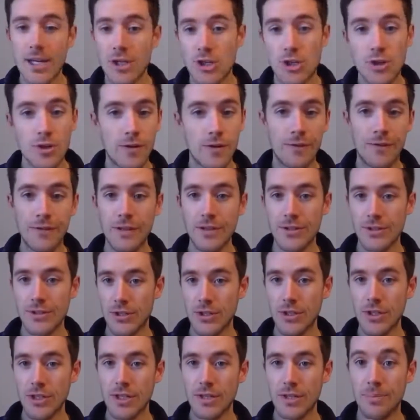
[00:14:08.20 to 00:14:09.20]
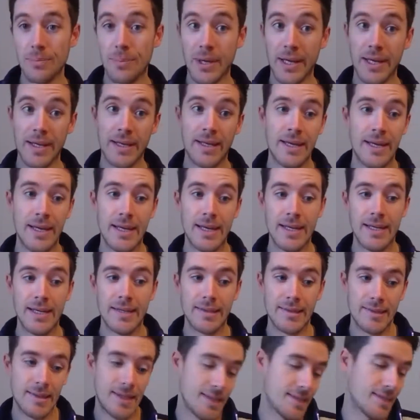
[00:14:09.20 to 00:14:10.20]
sure, it feels good, but
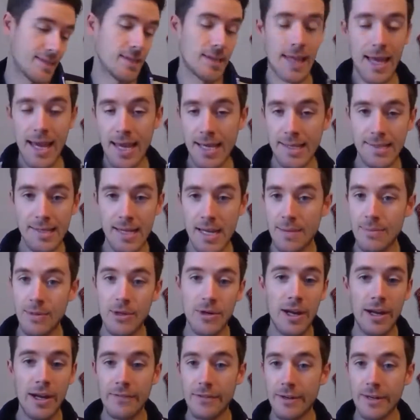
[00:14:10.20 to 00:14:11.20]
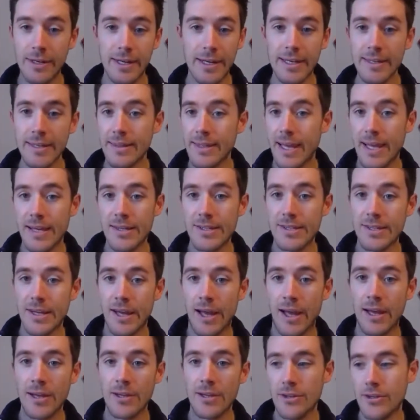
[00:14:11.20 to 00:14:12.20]
that's the last time you're ever going to hit that
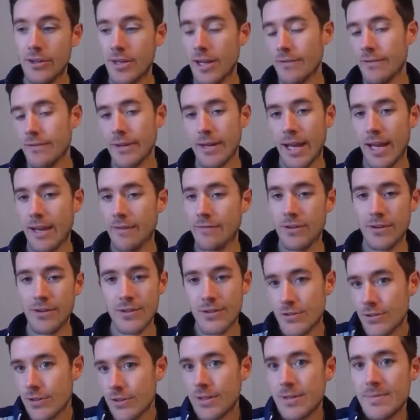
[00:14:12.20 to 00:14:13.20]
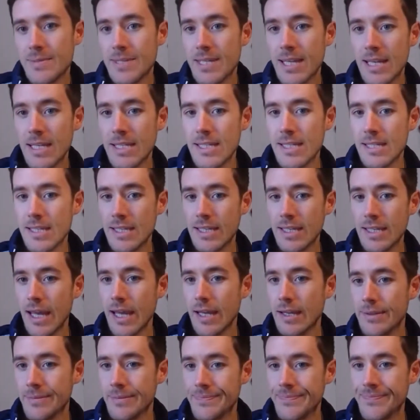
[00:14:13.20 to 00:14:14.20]
shot. You're never going to have those circumstances
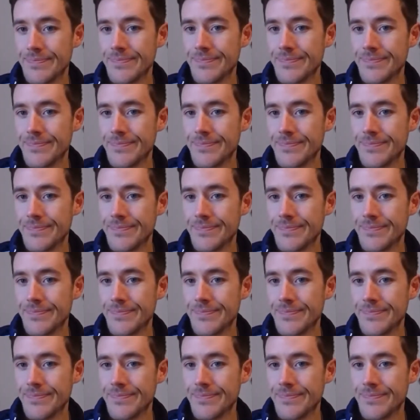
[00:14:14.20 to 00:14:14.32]
again.